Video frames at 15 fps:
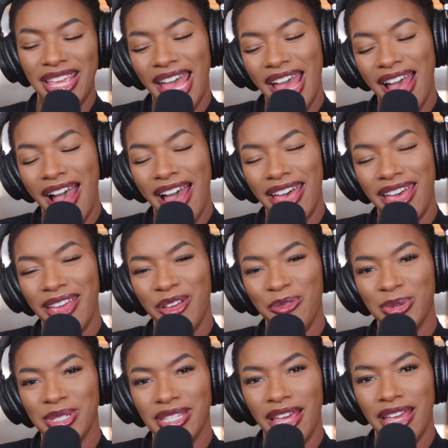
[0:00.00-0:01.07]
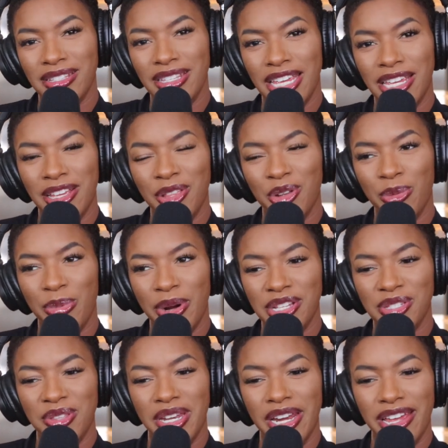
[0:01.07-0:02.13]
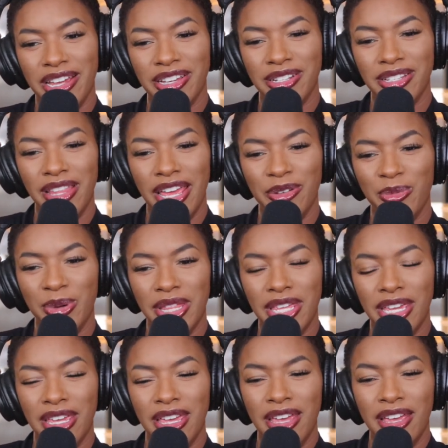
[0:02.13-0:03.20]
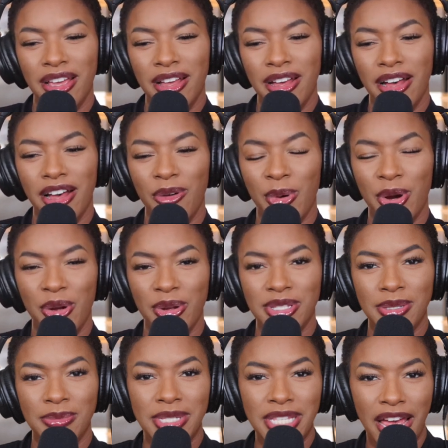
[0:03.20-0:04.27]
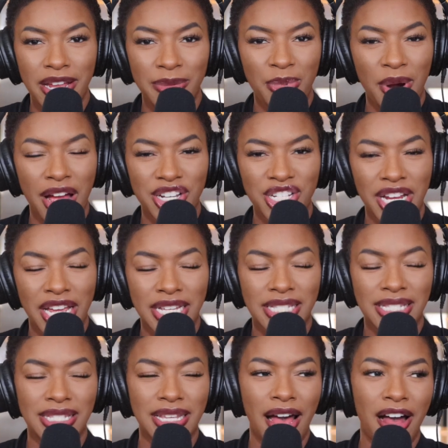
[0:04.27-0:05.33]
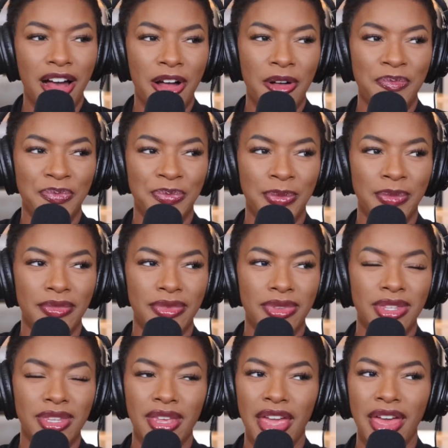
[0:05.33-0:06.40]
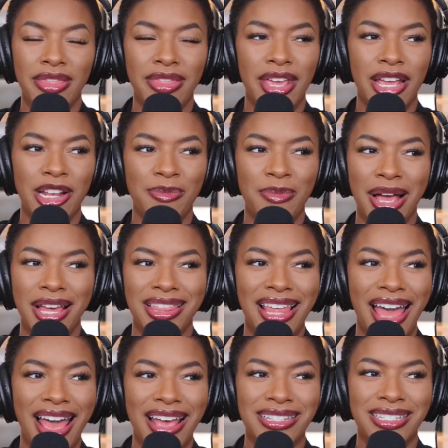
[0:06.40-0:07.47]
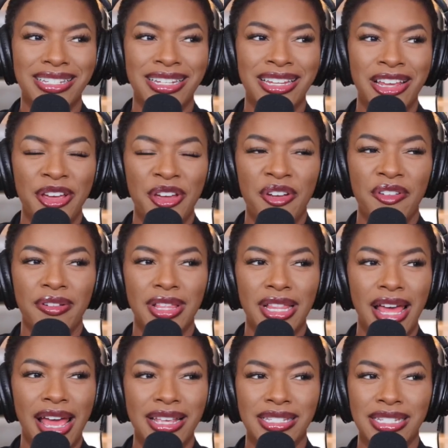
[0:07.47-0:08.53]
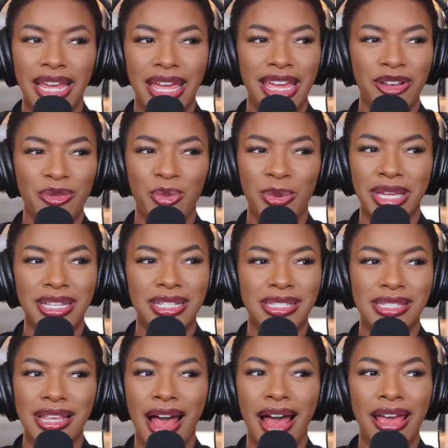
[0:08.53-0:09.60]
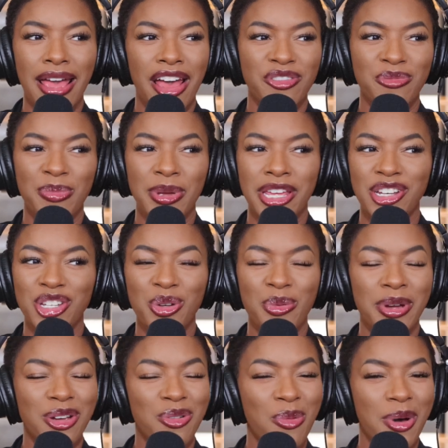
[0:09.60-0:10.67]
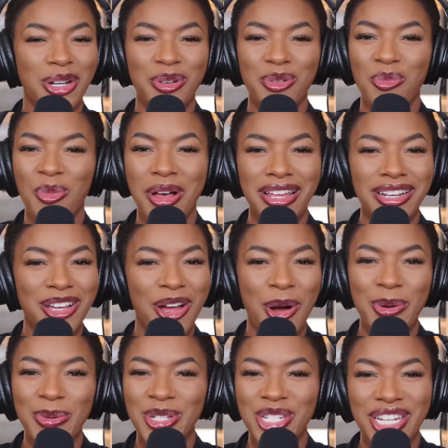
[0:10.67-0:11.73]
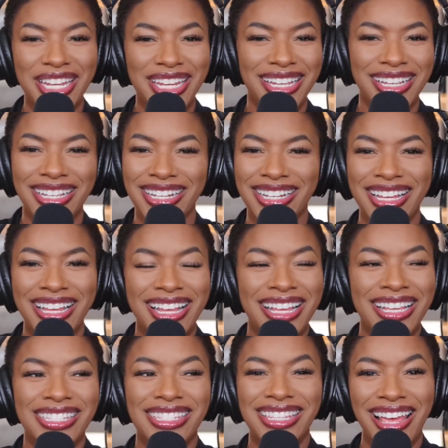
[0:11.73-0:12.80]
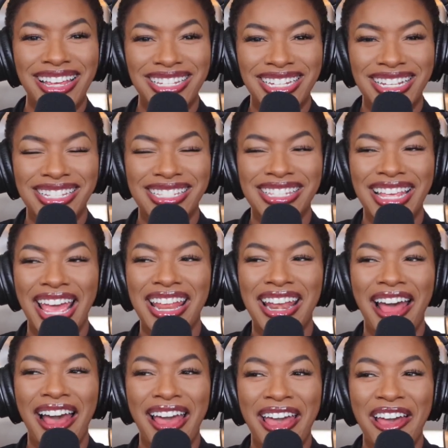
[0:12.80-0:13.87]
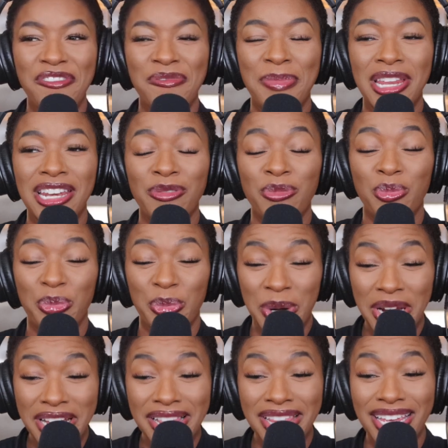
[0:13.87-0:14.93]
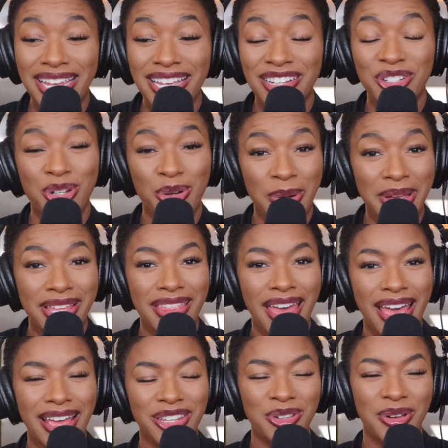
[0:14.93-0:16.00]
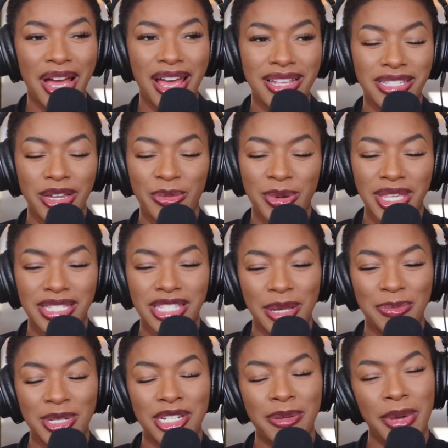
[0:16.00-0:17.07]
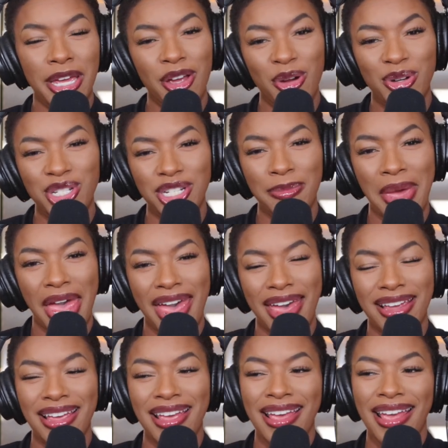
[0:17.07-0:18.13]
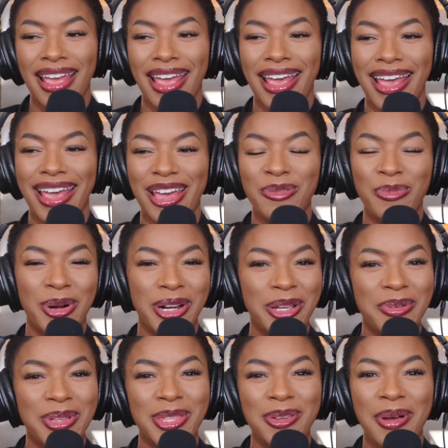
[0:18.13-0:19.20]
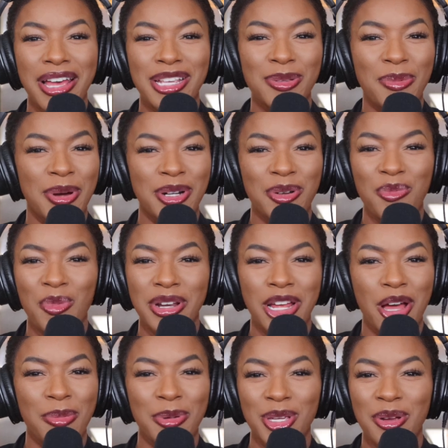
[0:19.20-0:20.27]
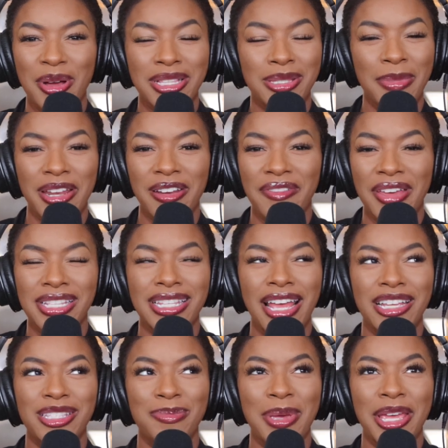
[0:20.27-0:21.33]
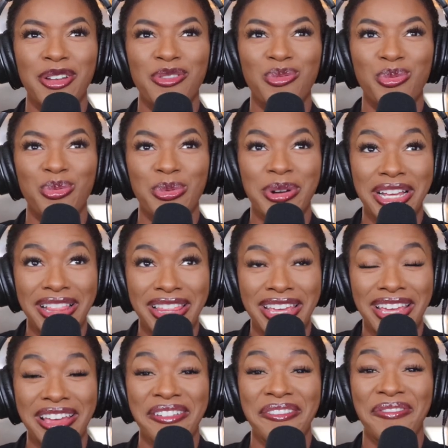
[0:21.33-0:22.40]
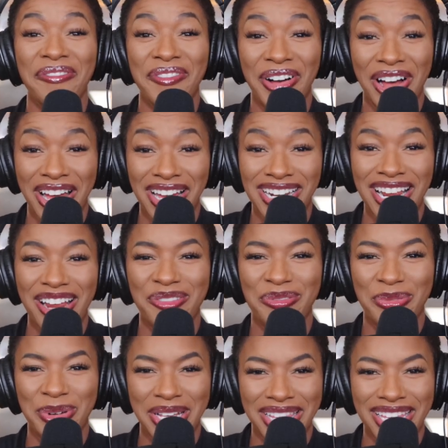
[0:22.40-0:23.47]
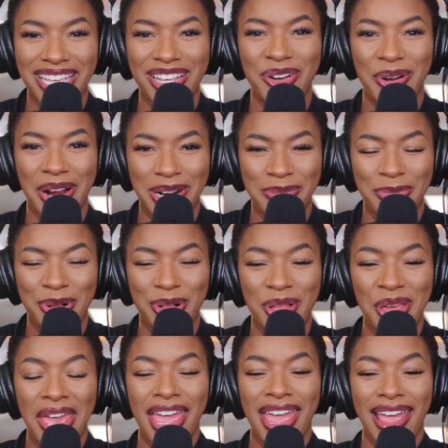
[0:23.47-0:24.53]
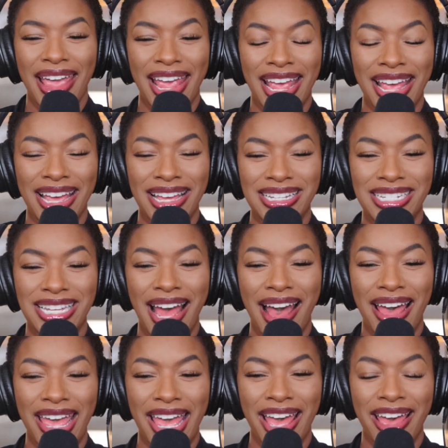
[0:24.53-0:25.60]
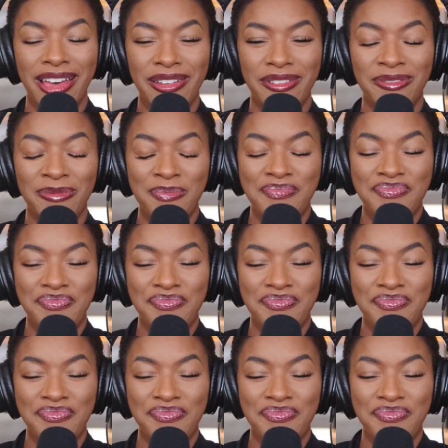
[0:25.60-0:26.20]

yeah, I was like taking a little break so that I could like really work on some side projects. And then for the last 8 weeks, I have been doing one-on-one coaching sessions and I have been really enjoying that. You guys, I really stepped into my coaching bag and working with you guys one-on-one, helping you guys manifest has been really fun and really incredible. And I have